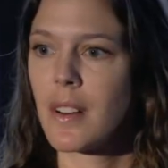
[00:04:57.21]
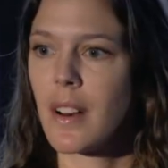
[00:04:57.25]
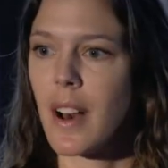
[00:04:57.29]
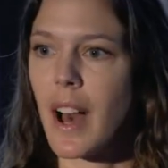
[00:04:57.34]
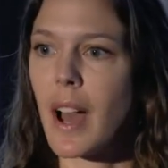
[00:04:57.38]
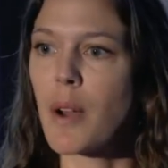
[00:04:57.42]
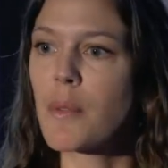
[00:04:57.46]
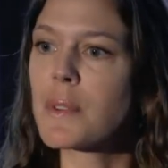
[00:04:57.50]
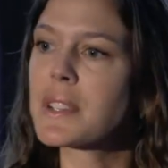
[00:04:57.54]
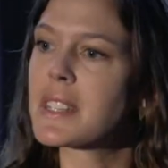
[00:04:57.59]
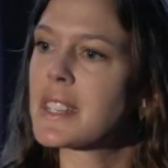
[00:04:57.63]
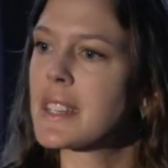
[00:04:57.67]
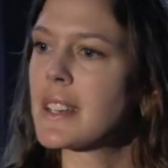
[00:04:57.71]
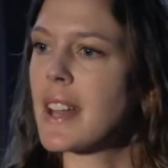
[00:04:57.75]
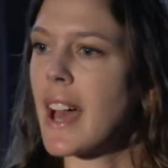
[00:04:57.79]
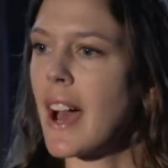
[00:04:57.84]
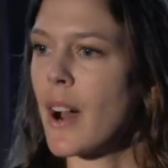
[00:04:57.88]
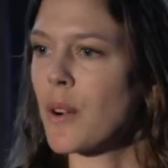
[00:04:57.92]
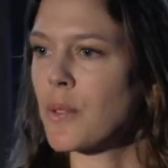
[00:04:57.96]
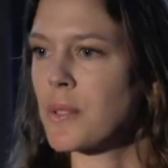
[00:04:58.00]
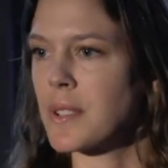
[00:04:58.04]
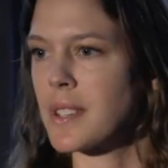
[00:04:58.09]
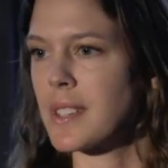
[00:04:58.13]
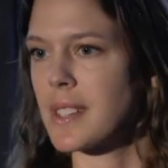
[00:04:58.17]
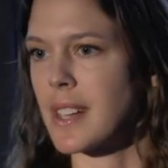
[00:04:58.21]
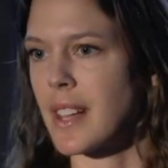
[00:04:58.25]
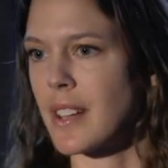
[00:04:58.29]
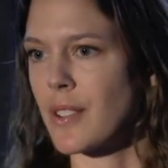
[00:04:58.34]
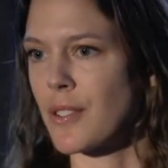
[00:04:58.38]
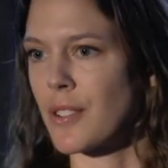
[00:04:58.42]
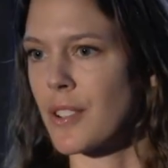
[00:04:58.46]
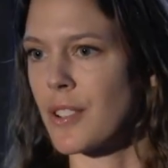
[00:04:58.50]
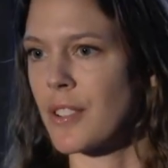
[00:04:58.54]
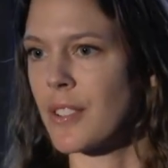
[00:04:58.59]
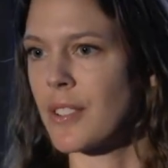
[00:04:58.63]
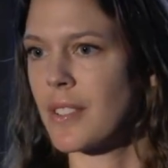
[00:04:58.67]
I was an
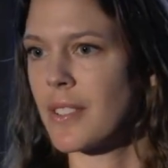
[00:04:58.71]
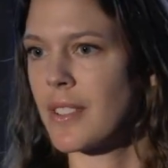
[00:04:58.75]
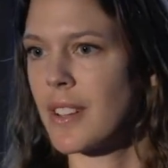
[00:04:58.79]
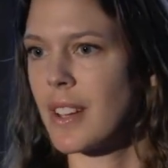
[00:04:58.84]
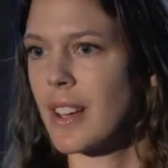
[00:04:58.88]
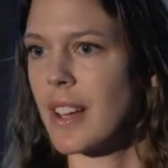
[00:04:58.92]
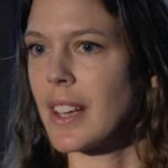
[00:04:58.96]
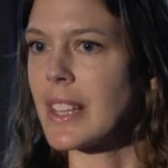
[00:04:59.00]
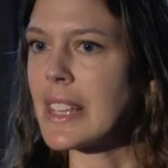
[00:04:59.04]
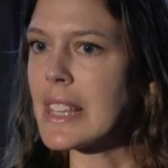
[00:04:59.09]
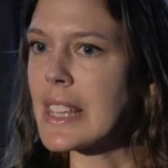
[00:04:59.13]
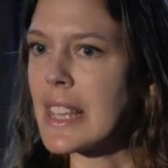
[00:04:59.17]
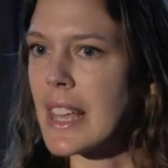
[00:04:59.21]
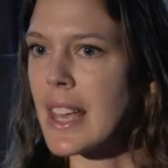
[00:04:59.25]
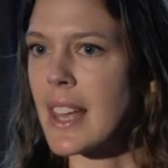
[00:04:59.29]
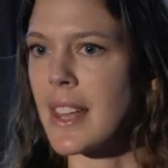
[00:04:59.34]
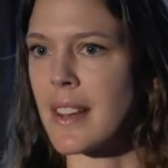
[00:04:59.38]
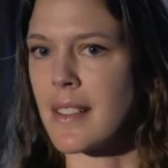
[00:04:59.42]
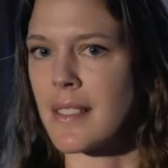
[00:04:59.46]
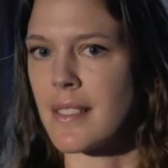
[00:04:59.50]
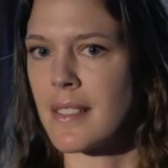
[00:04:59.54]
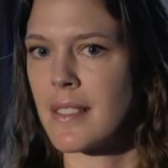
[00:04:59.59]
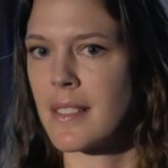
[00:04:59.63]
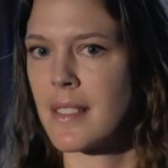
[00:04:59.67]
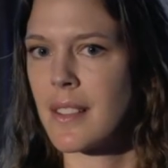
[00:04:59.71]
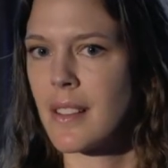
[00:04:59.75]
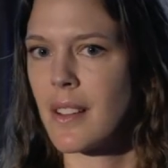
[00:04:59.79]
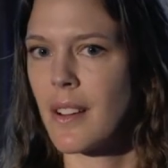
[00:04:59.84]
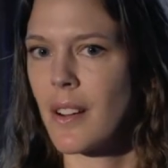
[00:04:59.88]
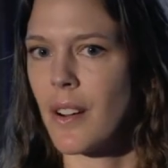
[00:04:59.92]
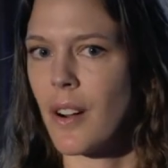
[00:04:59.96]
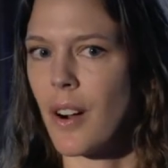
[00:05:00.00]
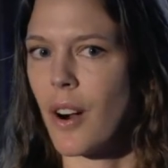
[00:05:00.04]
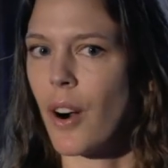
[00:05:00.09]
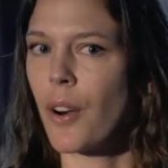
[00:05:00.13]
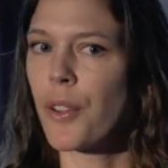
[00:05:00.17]
outsider again,
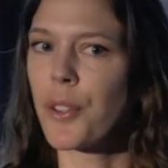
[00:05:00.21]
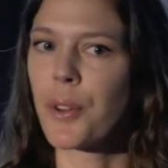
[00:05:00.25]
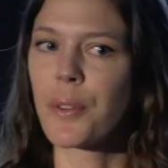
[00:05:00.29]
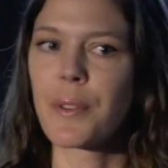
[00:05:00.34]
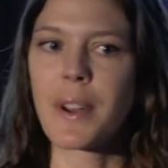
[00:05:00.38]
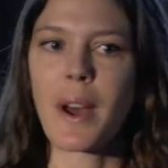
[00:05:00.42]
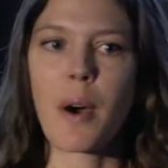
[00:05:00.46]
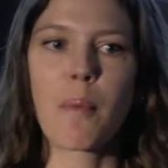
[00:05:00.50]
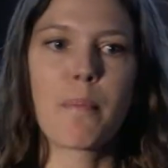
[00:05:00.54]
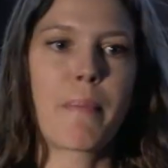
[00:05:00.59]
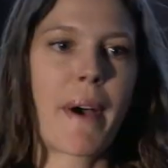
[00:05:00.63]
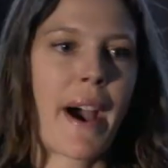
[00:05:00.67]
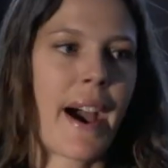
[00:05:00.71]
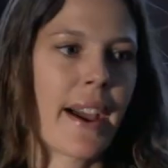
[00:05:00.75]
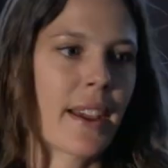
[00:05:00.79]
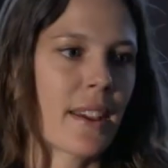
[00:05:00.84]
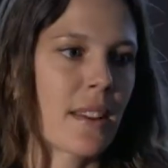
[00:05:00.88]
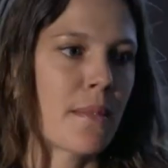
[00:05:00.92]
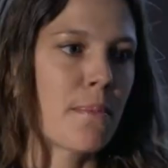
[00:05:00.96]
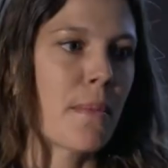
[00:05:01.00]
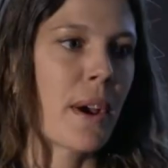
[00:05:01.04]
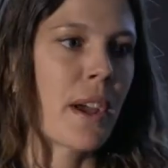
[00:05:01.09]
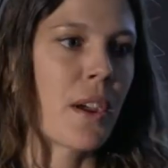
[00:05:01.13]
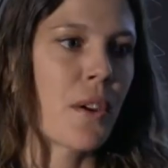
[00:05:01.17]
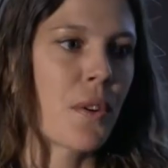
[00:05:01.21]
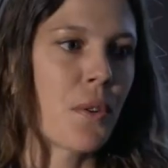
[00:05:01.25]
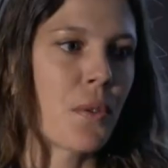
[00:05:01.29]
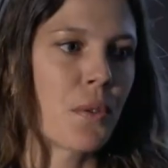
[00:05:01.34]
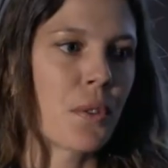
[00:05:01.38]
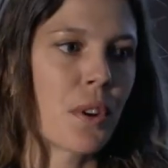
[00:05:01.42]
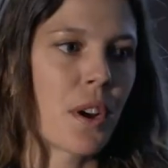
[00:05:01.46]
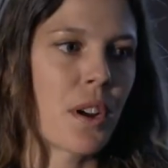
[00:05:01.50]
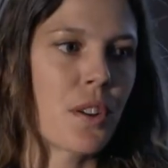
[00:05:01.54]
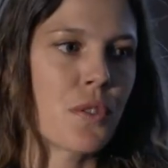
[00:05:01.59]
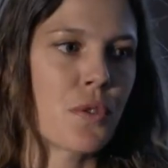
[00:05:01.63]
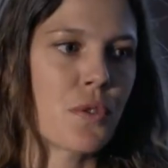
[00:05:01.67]
although now back in my own
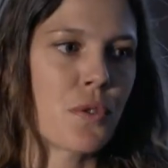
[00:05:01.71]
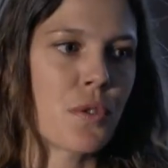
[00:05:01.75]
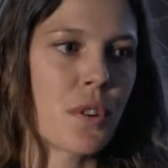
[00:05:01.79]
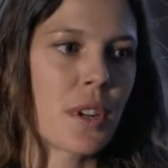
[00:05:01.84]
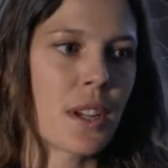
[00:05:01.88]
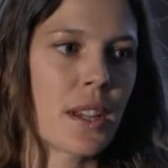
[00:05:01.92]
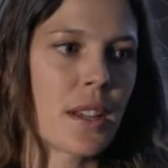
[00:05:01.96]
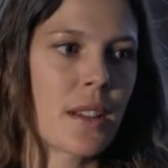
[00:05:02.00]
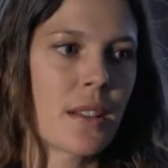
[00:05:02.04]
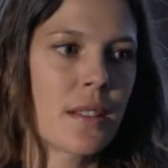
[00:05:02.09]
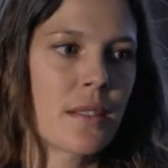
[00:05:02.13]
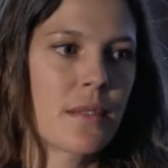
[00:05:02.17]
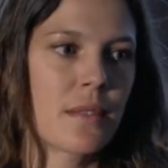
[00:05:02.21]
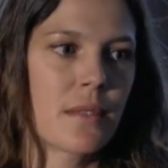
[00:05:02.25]
country.